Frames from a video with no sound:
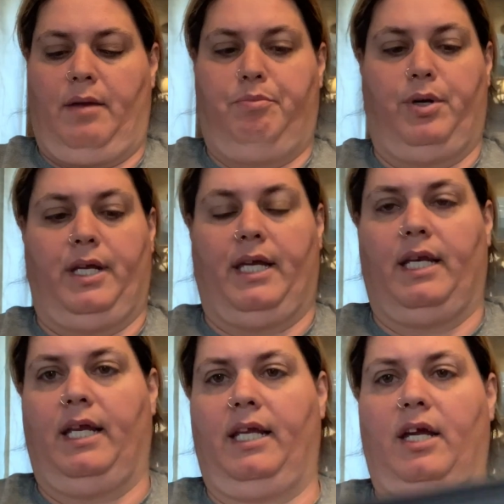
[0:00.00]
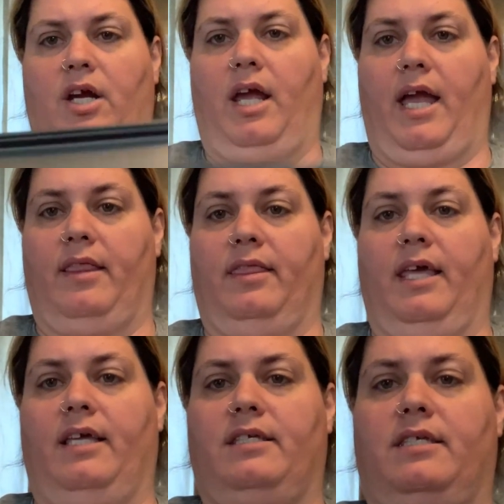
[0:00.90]
putting it in here, and
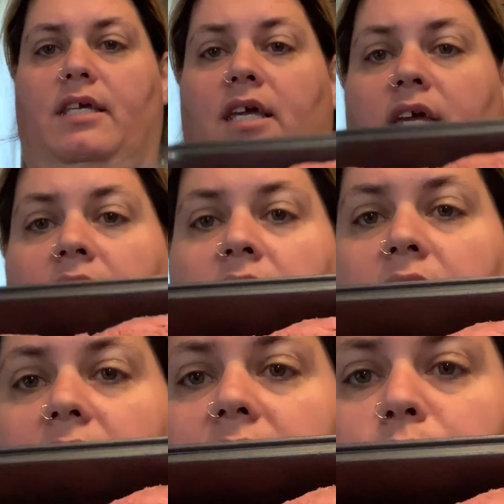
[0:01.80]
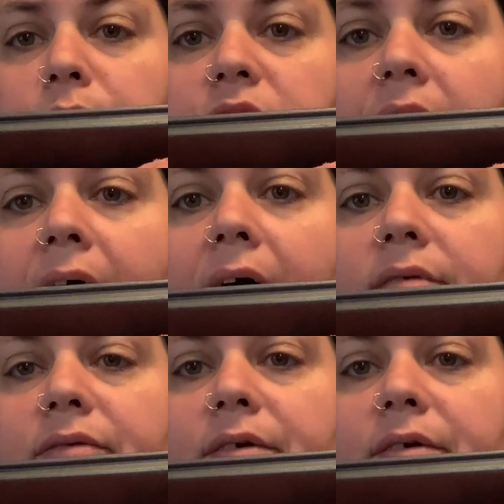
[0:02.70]
this is what you have.